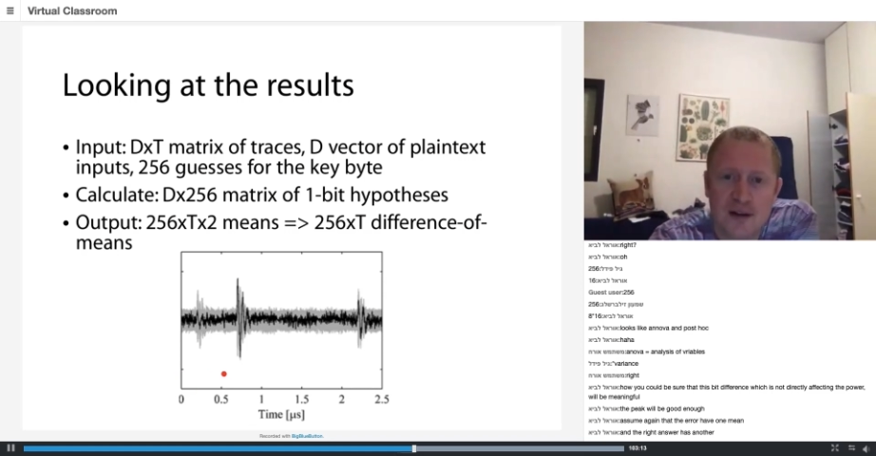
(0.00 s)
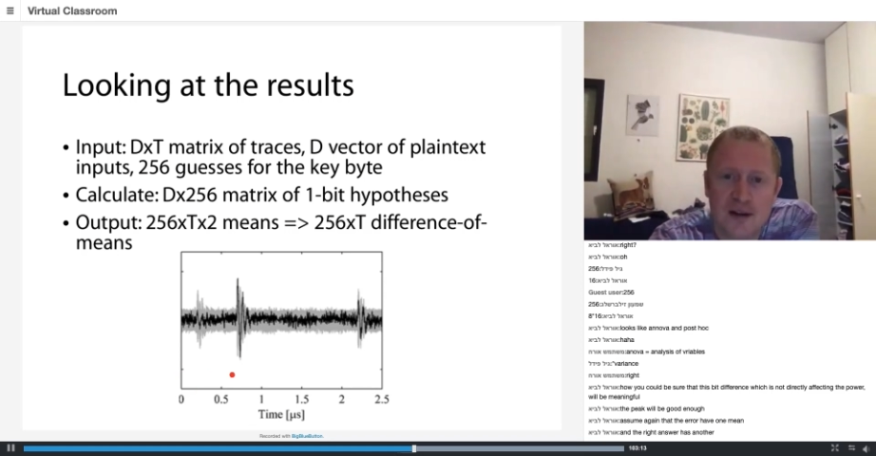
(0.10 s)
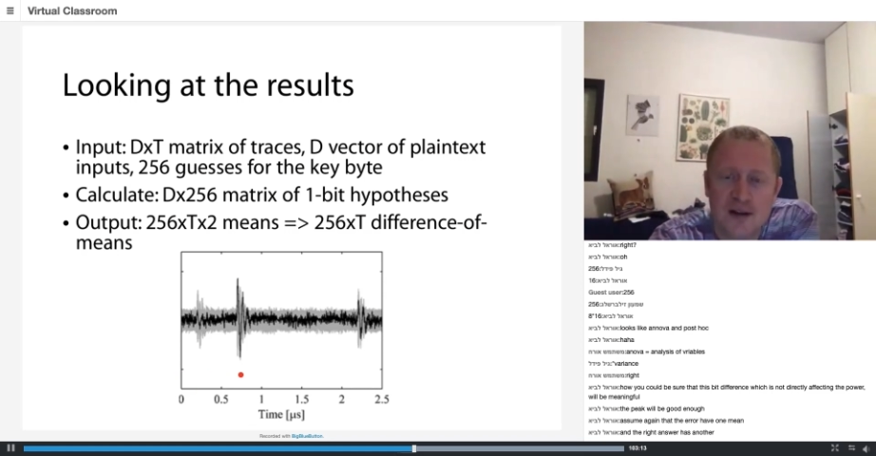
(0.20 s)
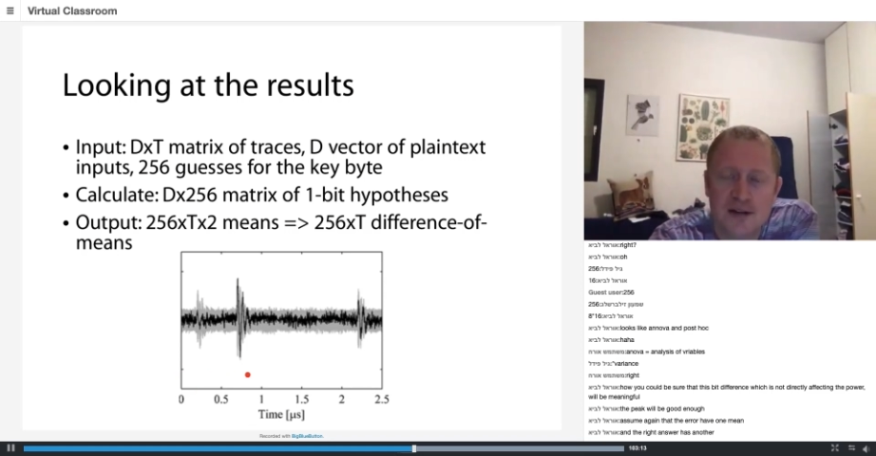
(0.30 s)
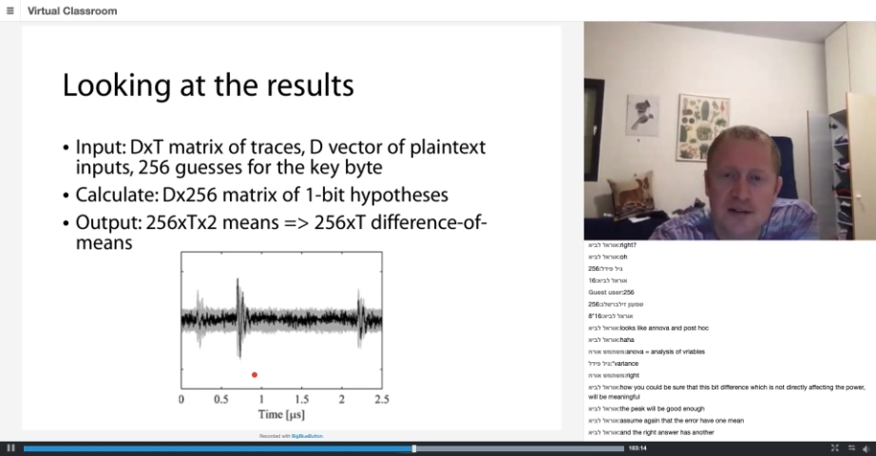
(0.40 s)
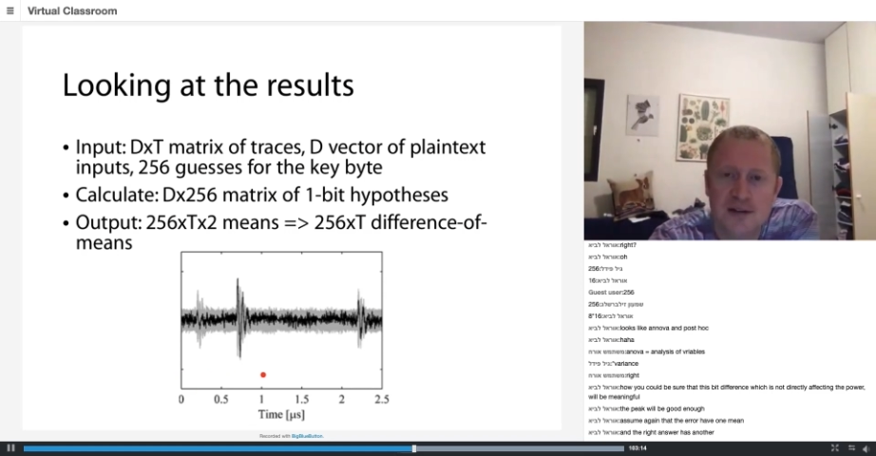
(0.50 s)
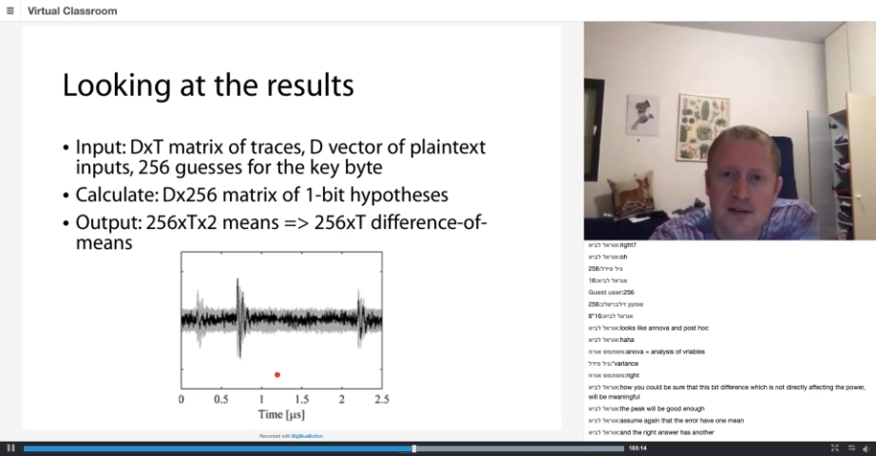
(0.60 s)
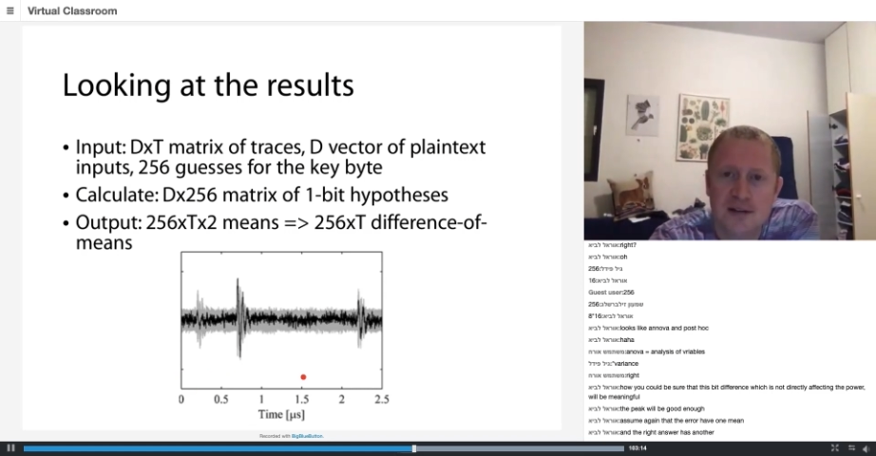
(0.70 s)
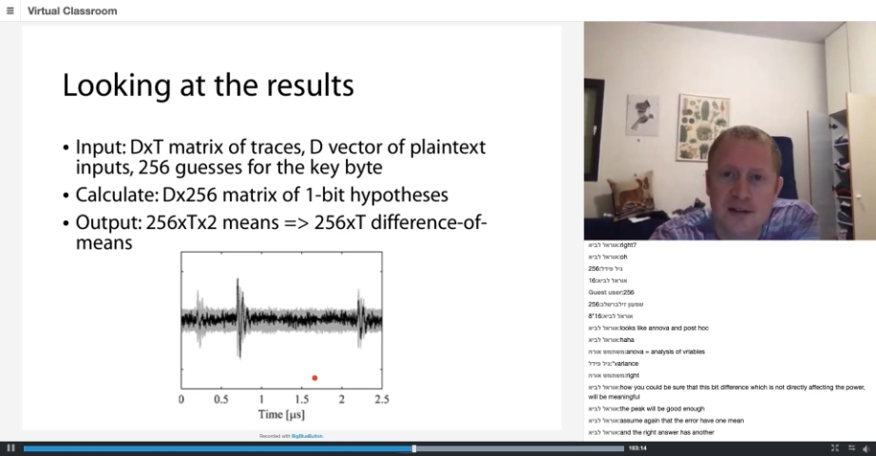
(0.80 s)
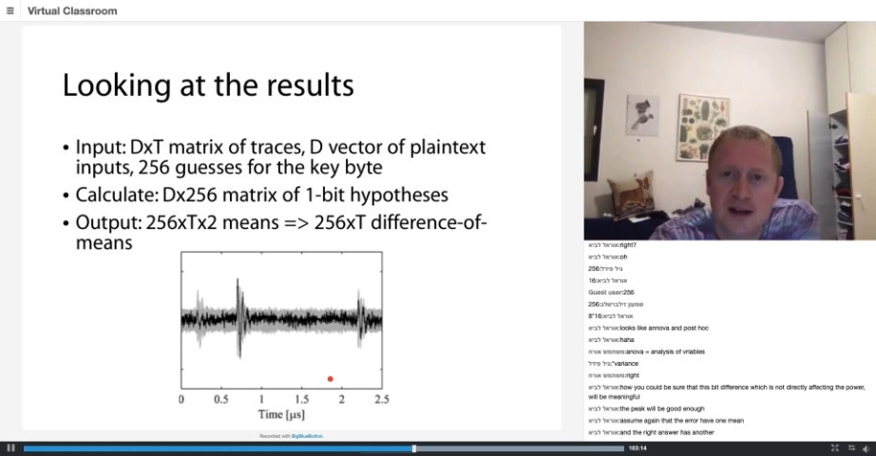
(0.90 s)
is
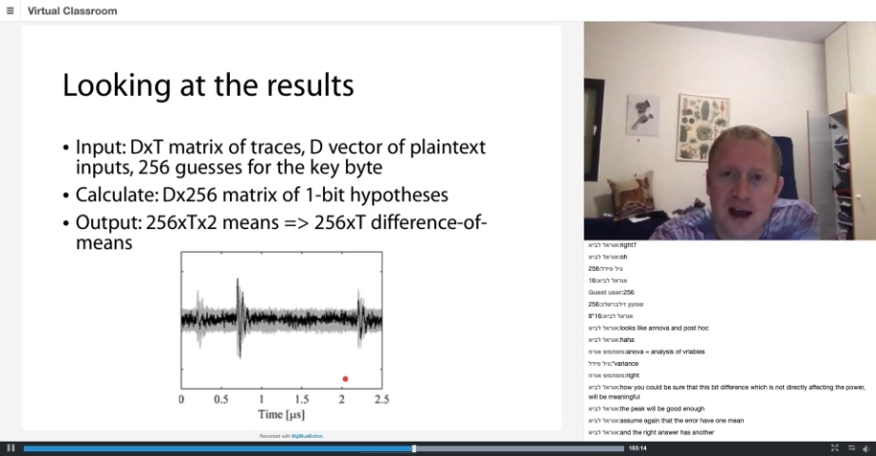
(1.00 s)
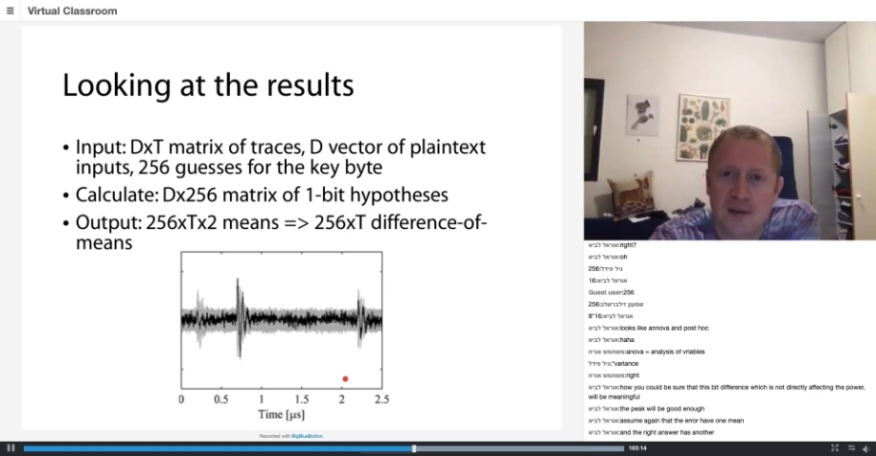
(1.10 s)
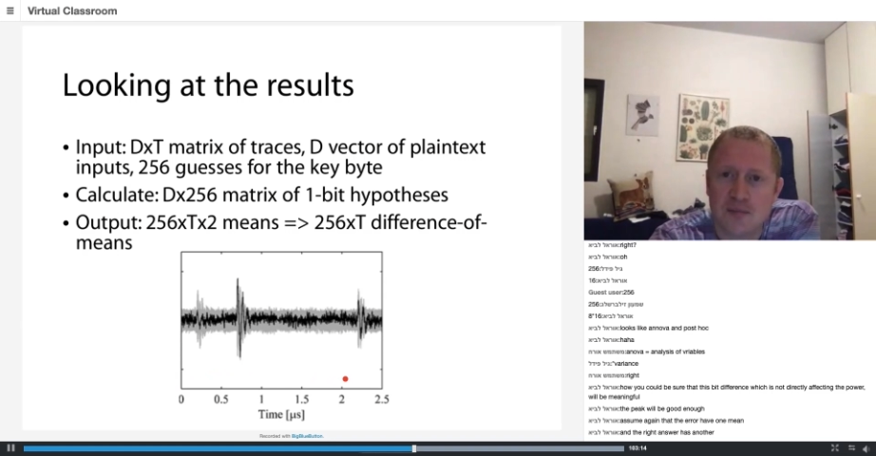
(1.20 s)
the time,